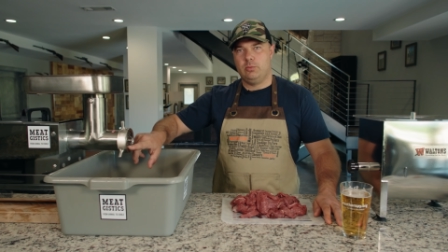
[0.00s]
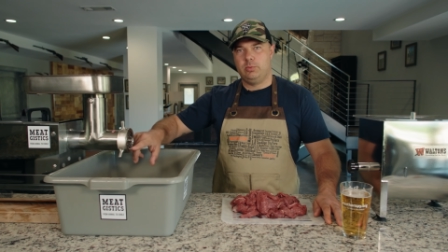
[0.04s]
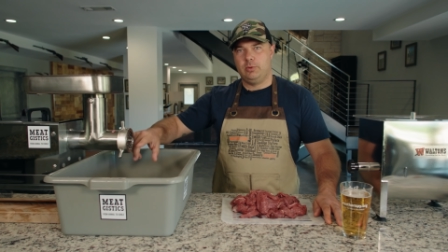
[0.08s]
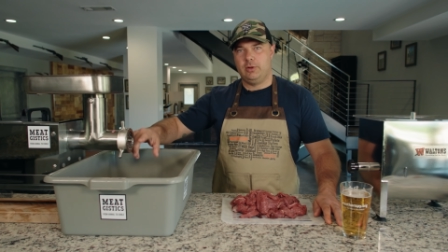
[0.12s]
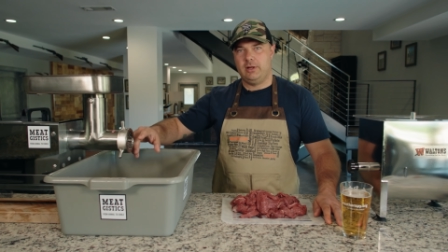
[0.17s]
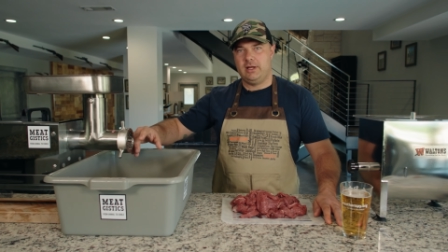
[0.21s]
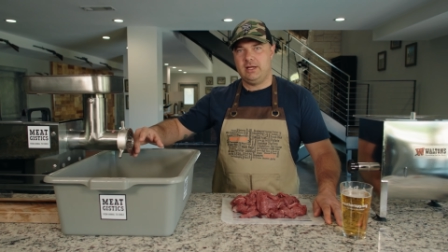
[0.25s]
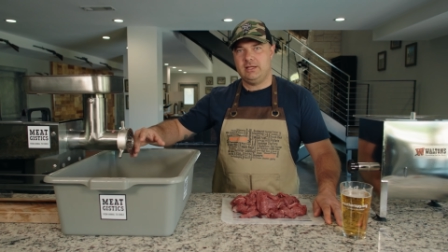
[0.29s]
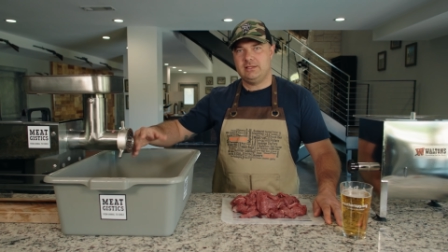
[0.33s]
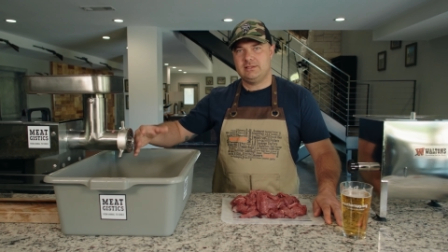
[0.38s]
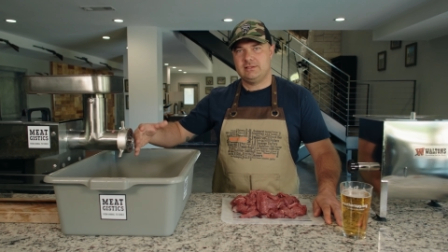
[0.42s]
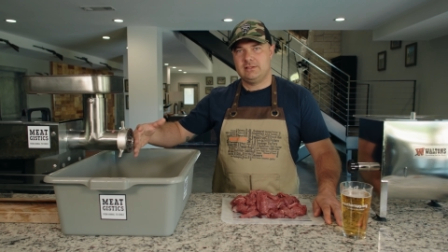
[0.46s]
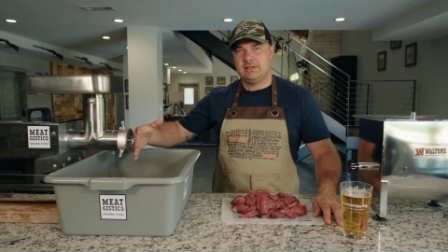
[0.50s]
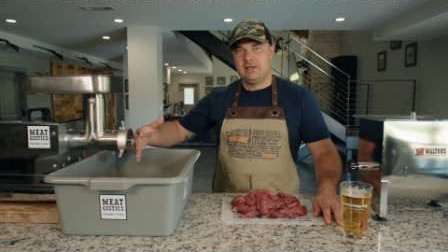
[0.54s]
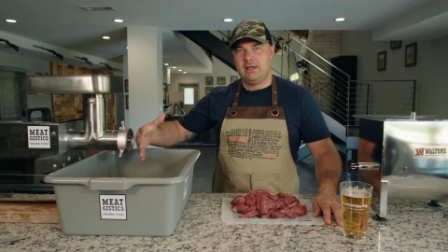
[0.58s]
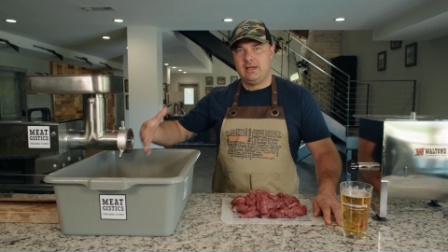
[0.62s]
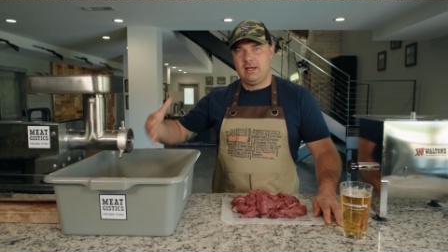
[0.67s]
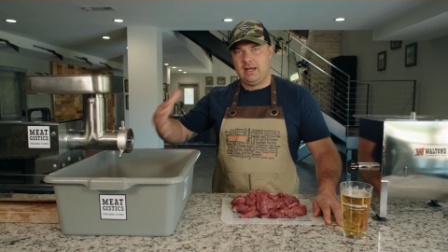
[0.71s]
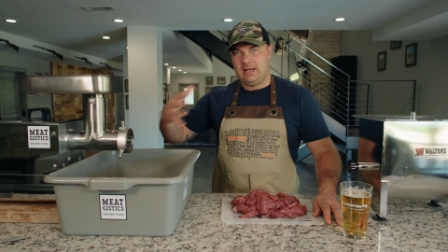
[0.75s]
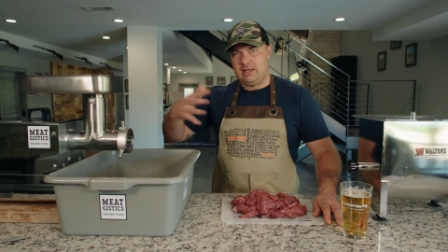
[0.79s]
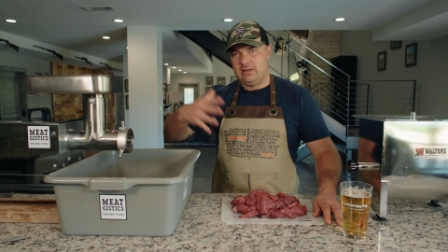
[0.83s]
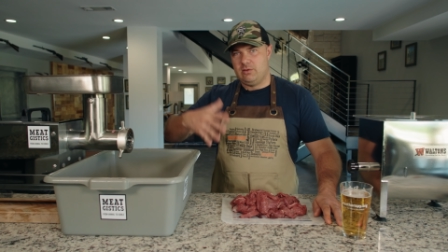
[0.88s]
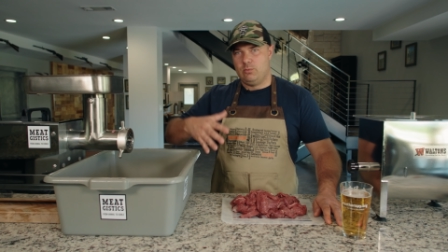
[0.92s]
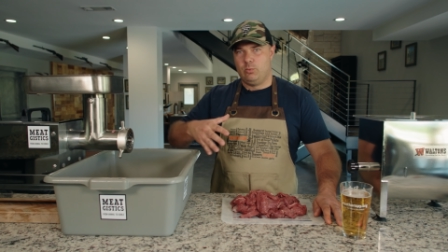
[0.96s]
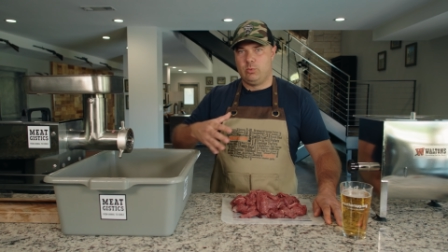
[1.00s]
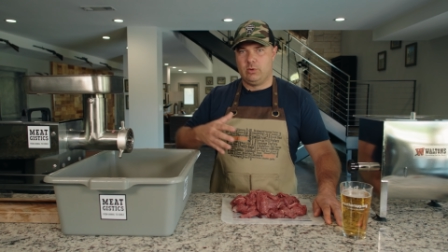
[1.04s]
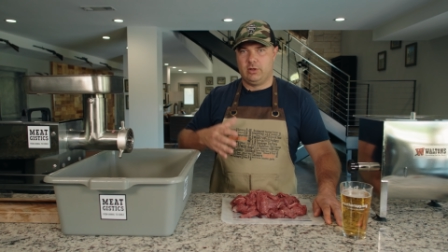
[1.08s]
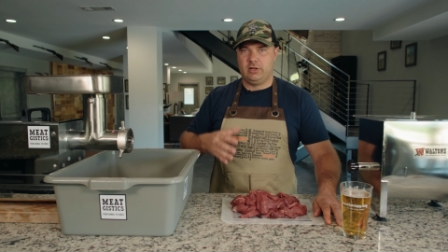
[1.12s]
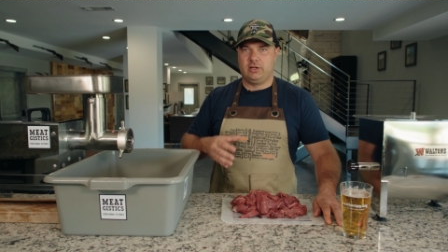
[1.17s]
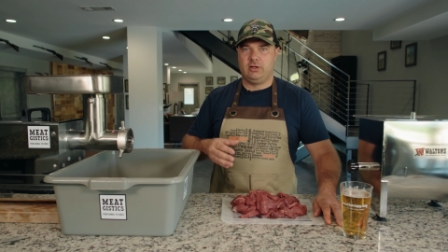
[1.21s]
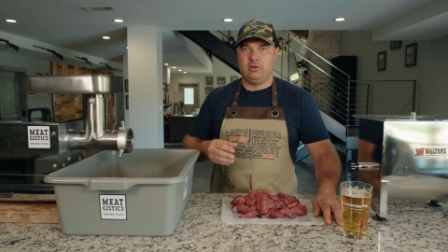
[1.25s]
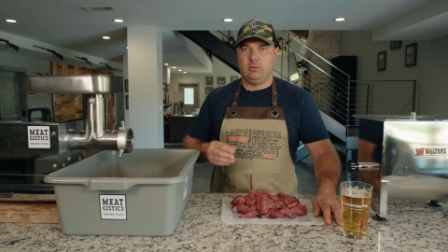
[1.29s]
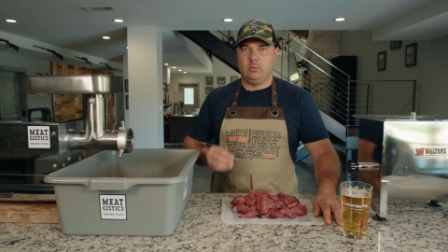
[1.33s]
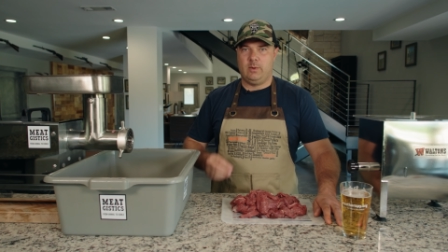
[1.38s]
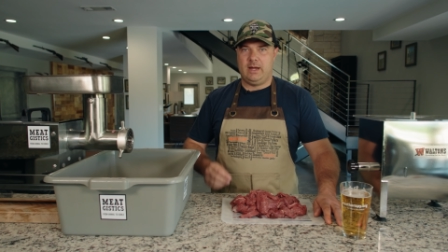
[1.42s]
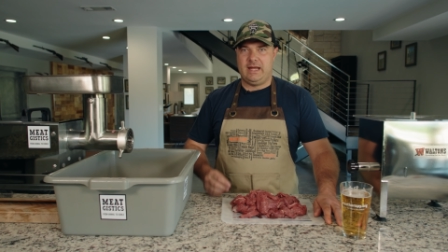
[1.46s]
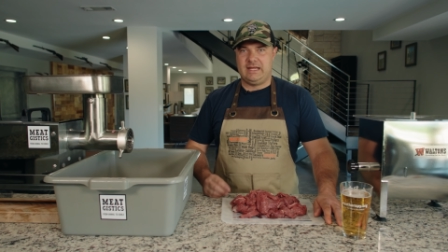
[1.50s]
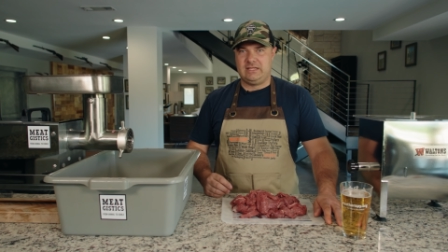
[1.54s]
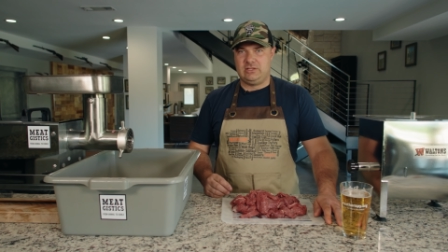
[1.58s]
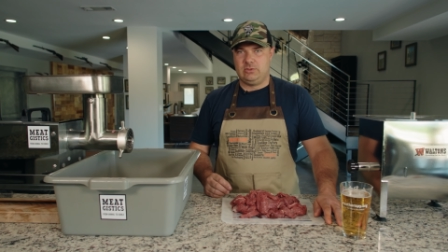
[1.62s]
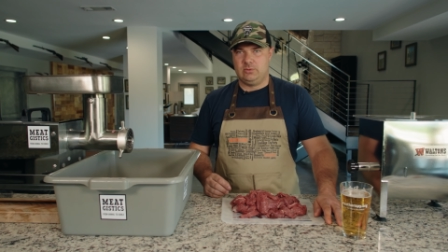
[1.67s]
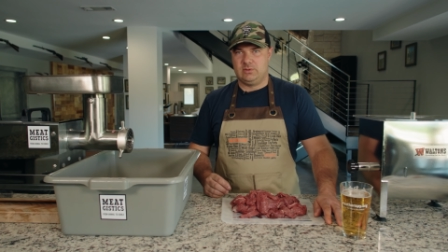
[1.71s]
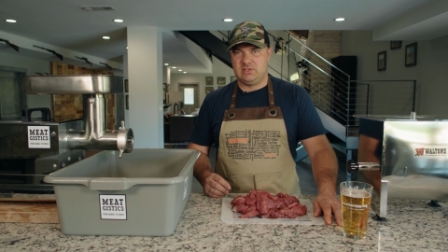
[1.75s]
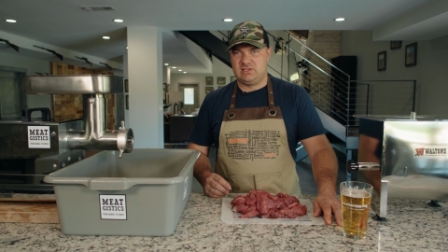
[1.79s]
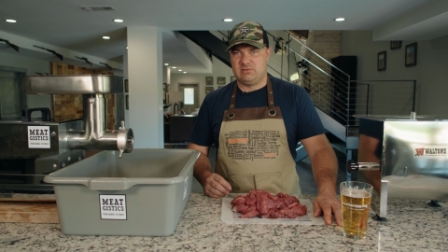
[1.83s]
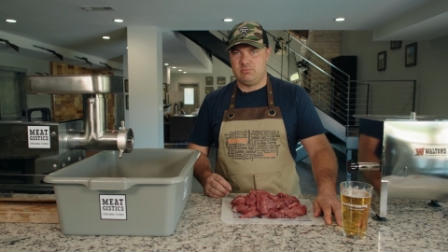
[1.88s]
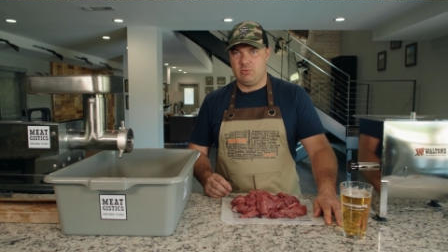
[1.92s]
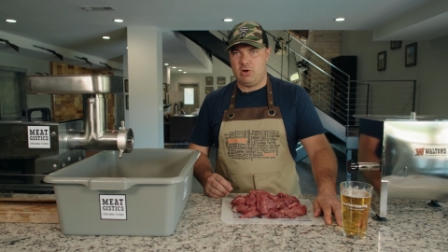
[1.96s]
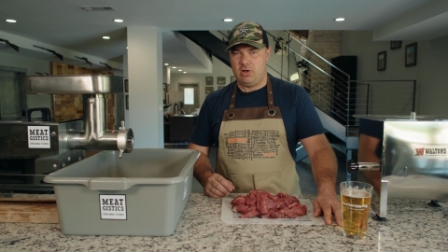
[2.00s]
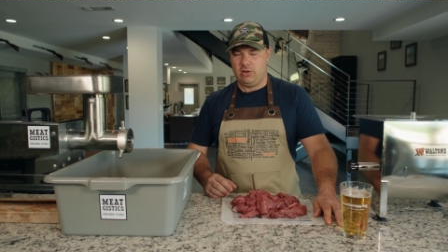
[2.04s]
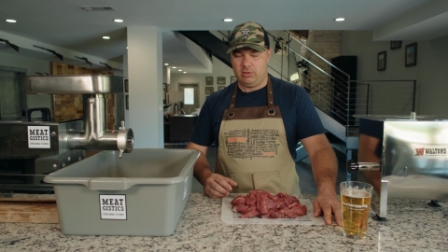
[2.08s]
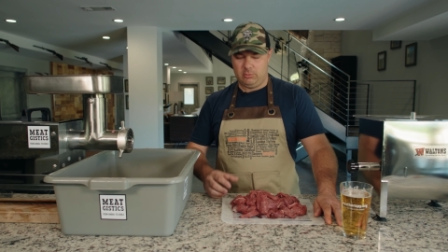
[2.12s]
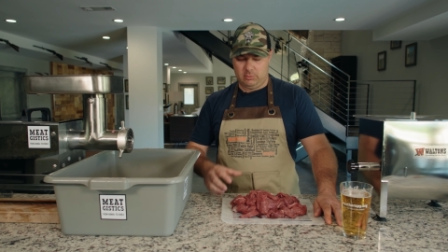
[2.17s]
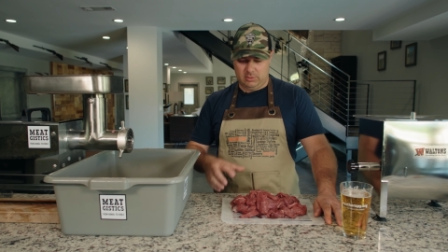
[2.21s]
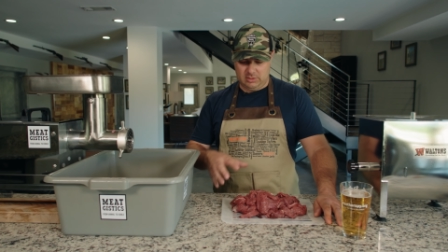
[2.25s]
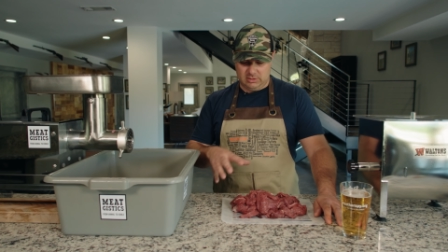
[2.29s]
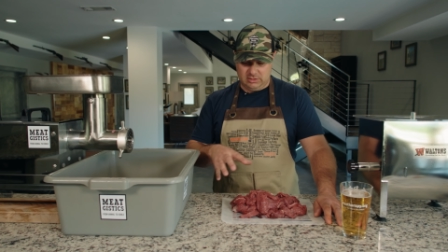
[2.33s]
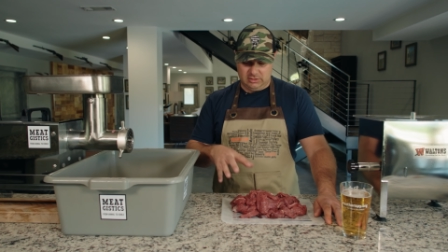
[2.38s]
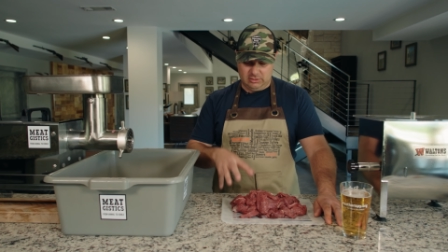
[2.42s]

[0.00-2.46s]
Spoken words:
plates and work your way to a smaller one.